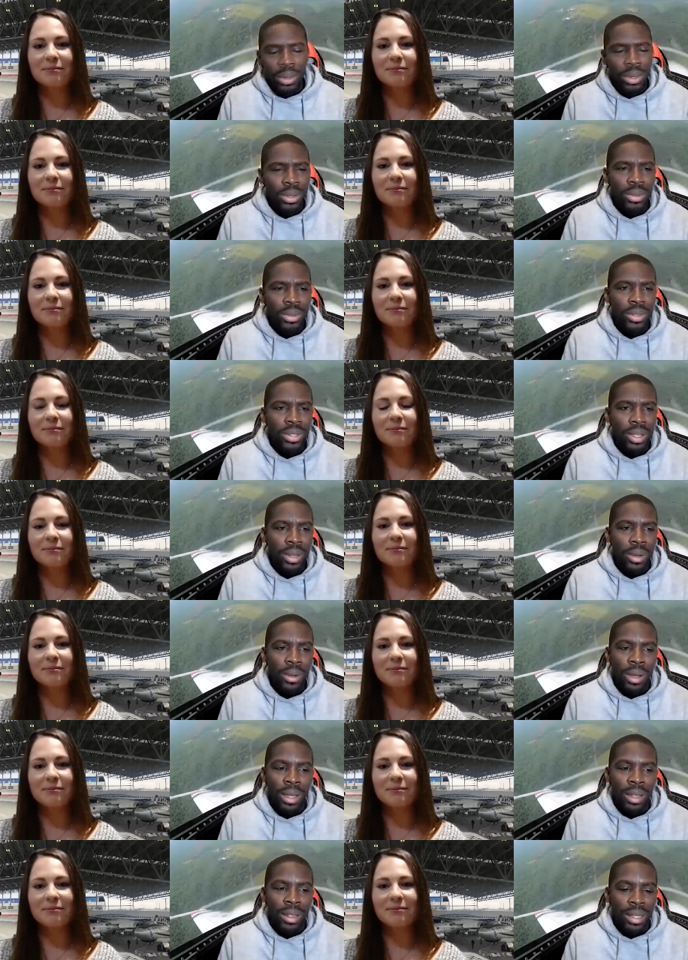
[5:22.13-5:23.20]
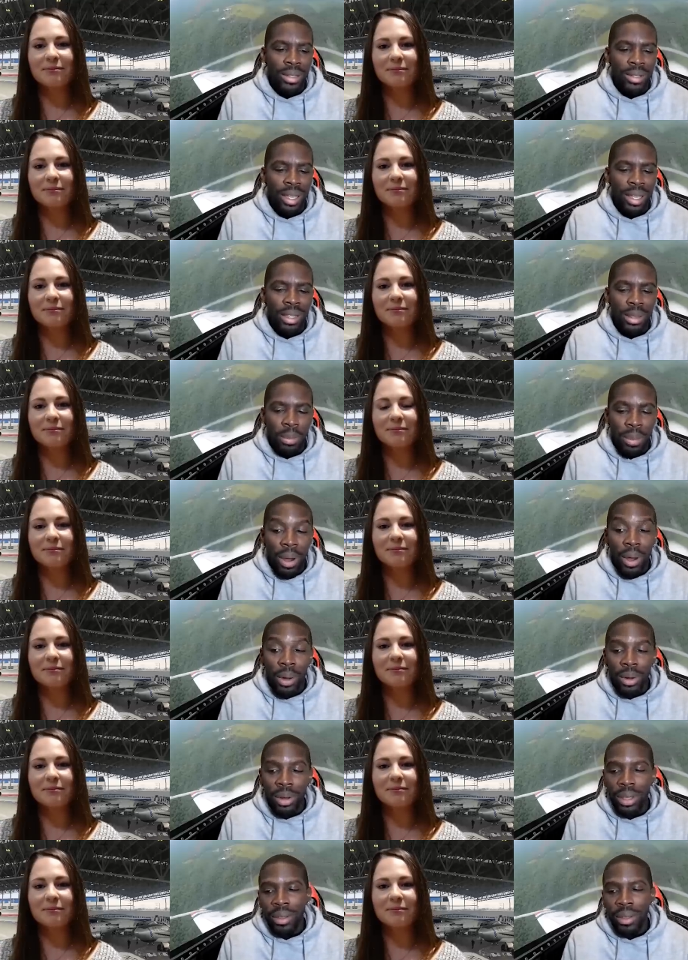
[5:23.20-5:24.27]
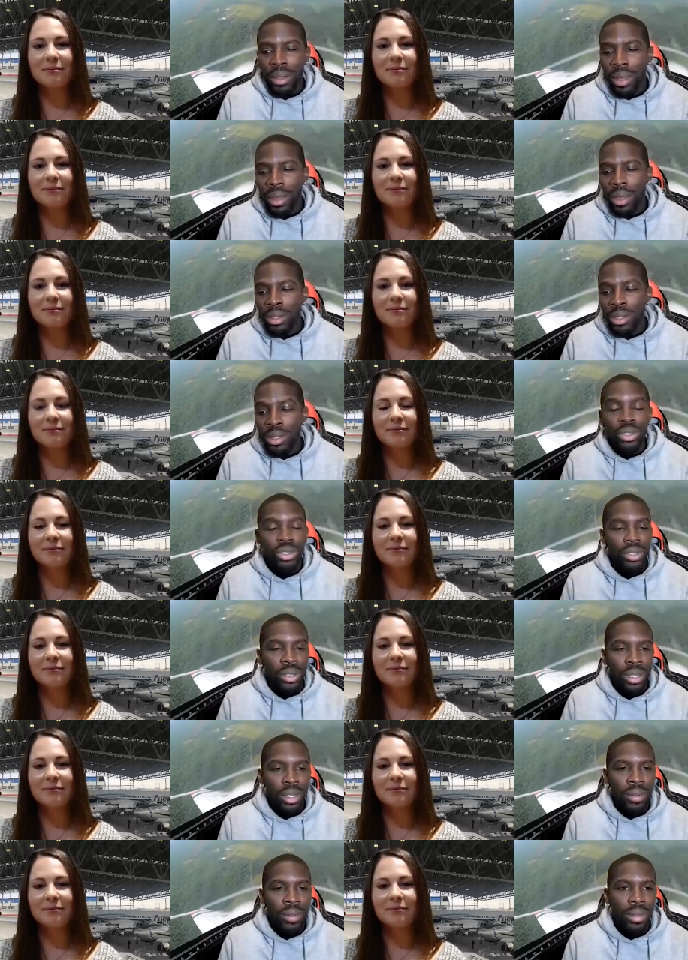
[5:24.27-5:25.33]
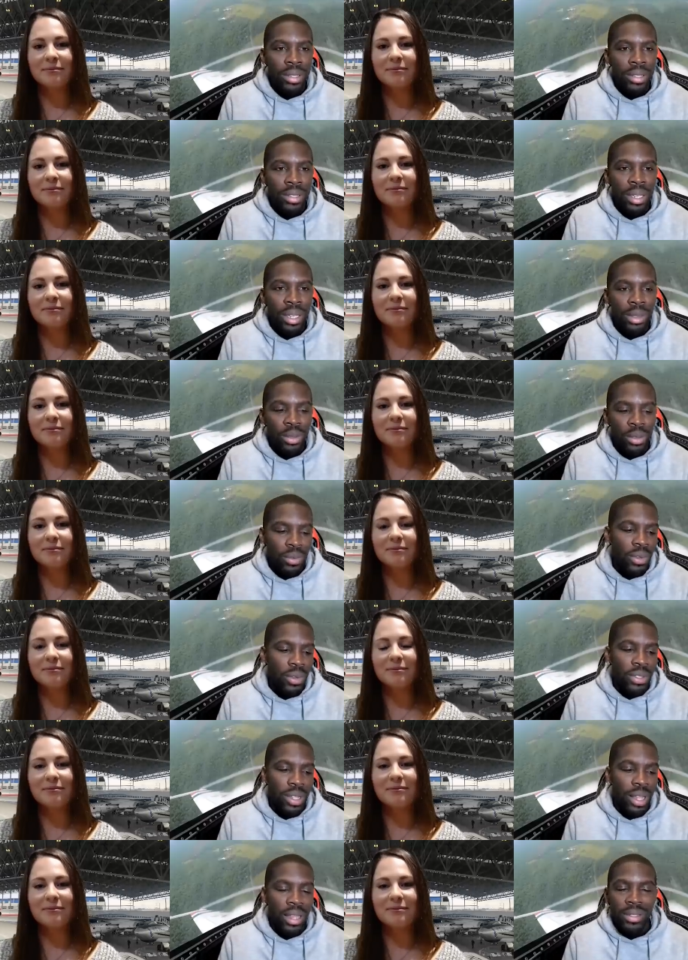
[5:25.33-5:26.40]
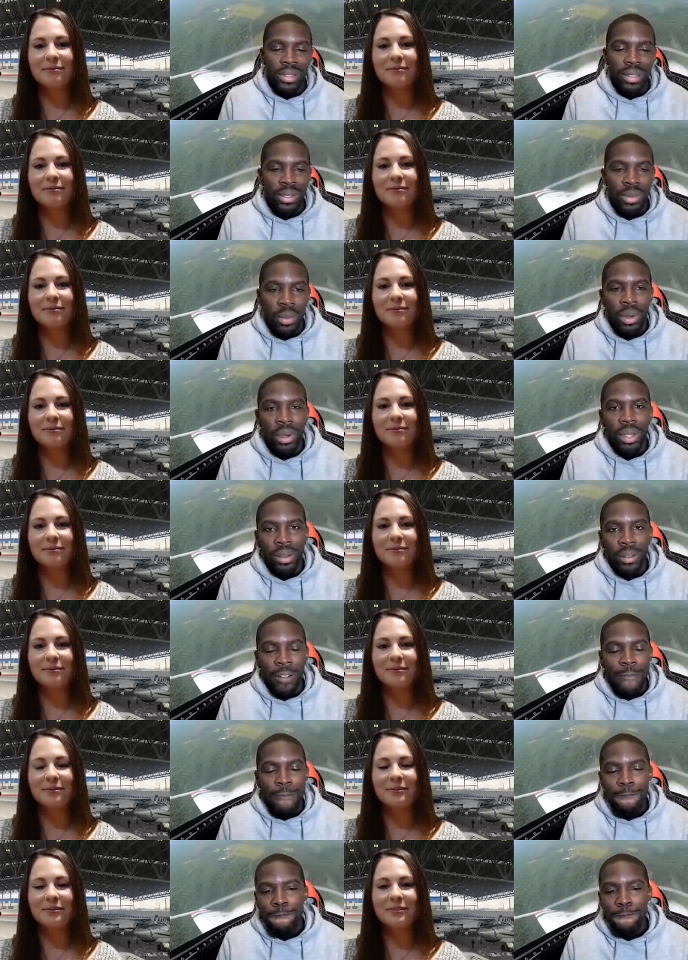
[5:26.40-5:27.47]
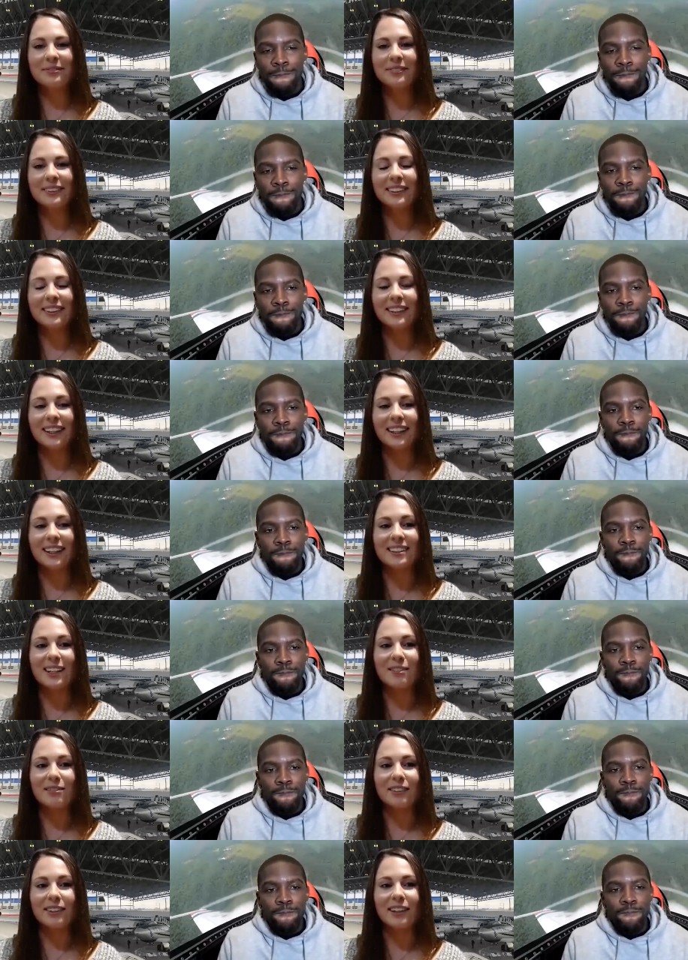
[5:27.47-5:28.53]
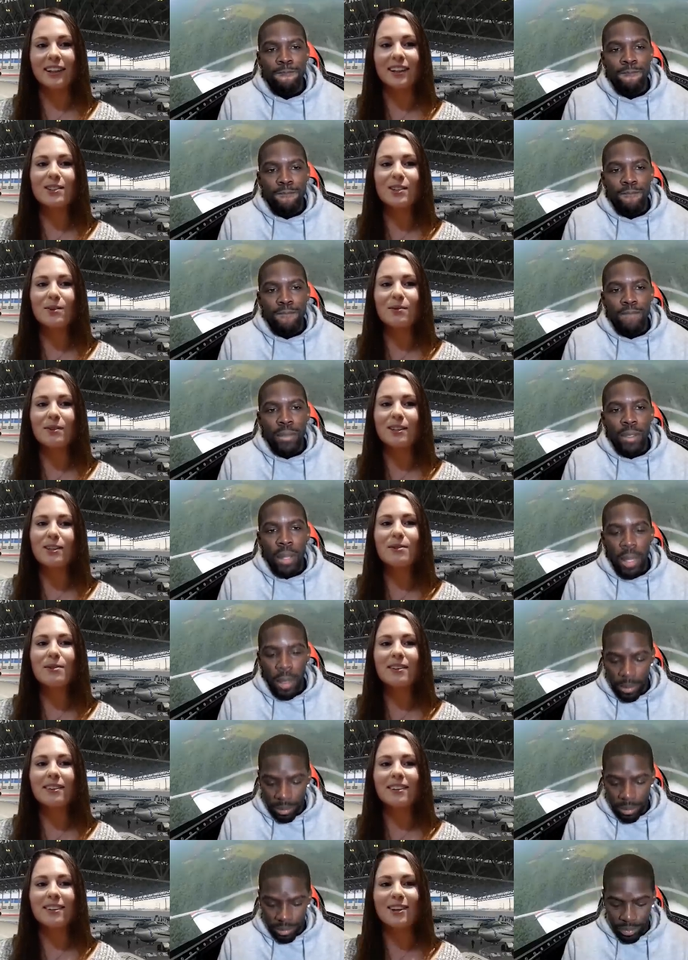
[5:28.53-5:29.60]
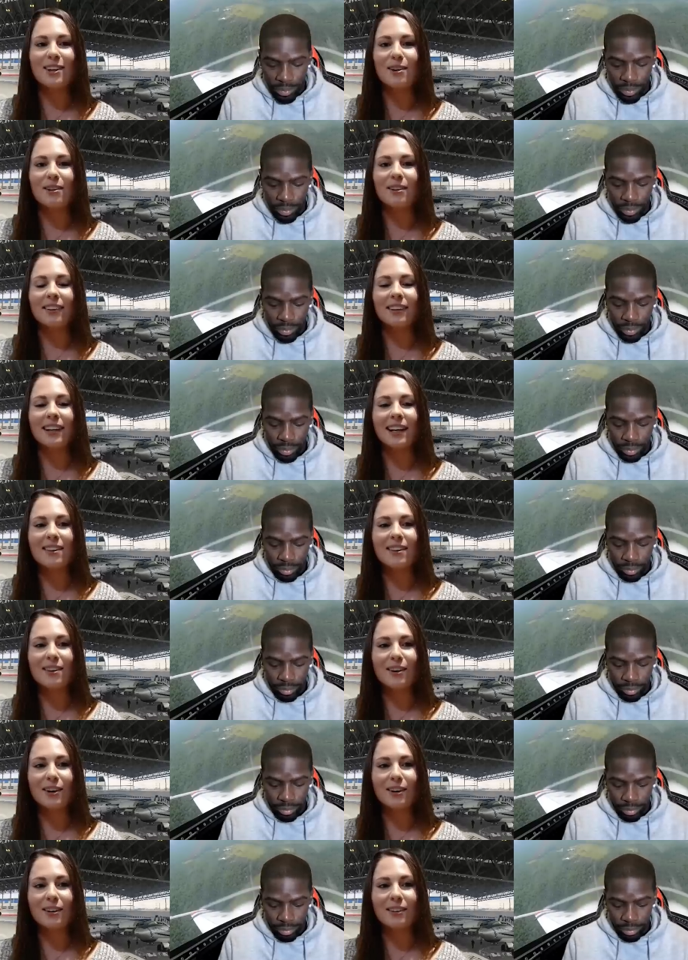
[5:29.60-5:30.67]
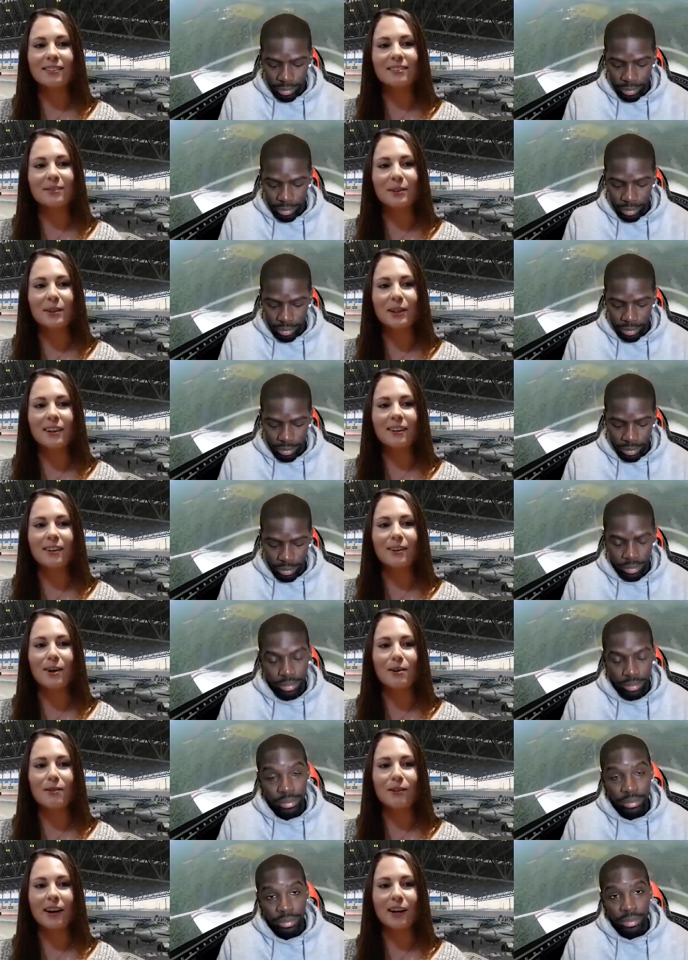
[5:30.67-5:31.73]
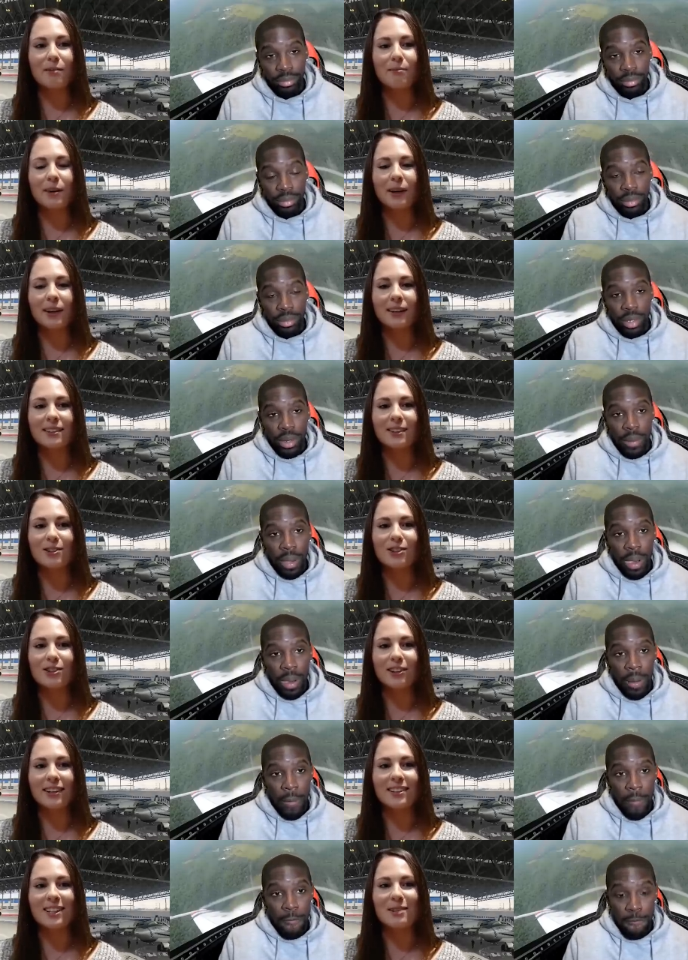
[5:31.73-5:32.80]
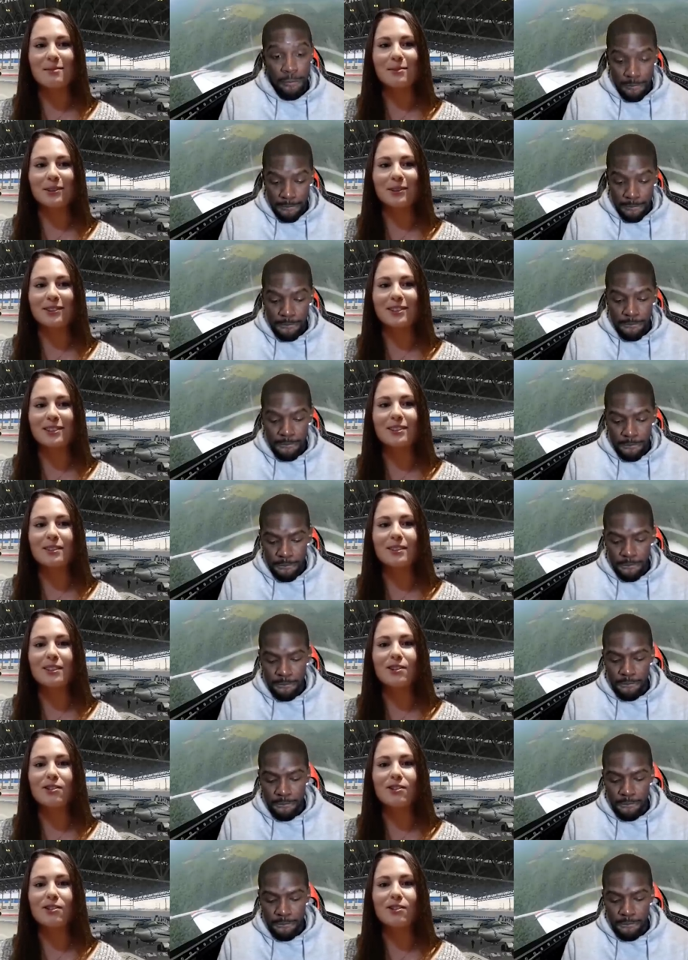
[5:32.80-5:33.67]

Speaker 1: news. So uh, that's like the priority uh, usually is to get those first class seats working.
Speaker 2: Yeah, definitely. And so when you were, you know, in there working on overhead bins and tray tables, did